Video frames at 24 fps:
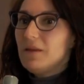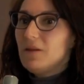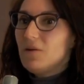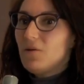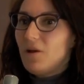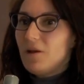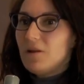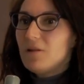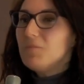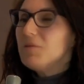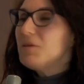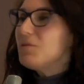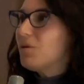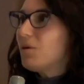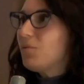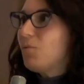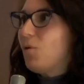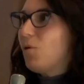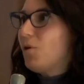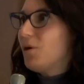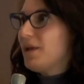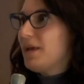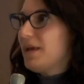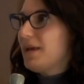incredibly
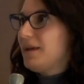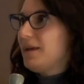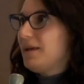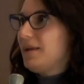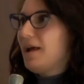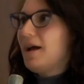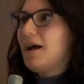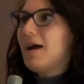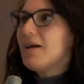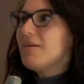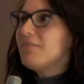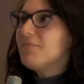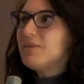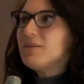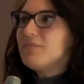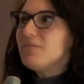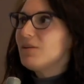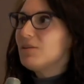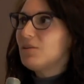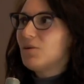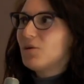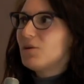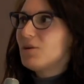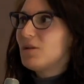rewarding and I've
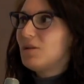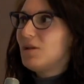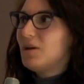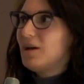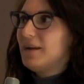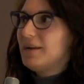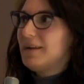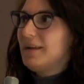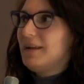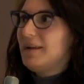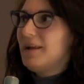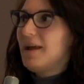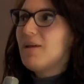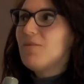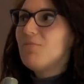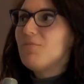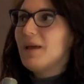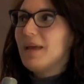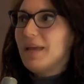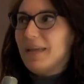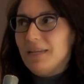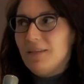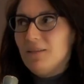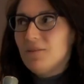even learned a lot and I'm
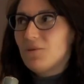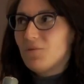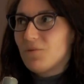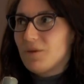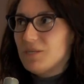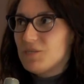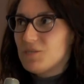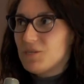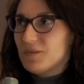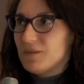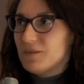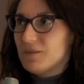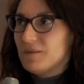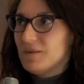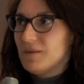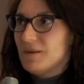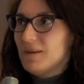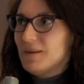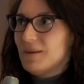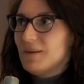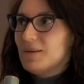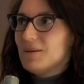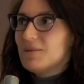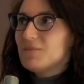in the region.
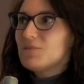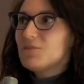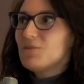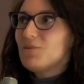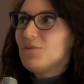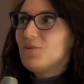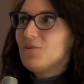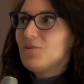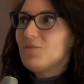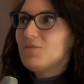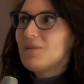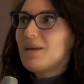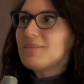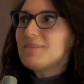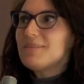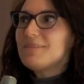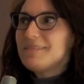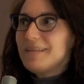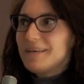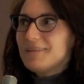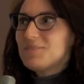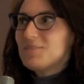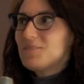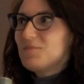So that's a
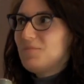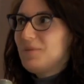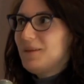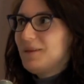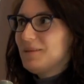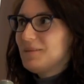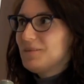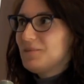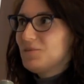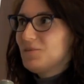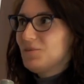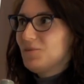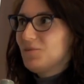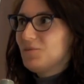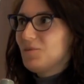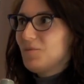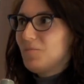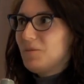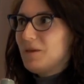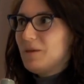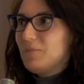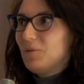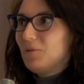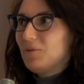testament to
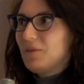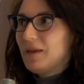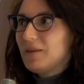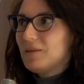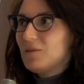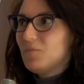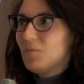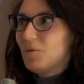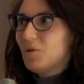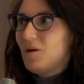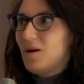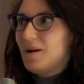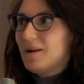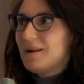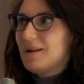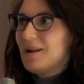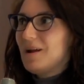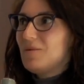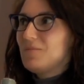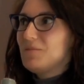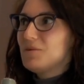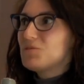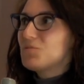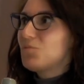the people that you brought and
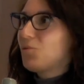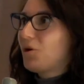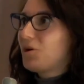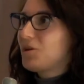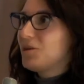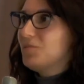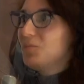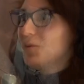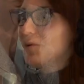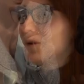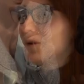how much work you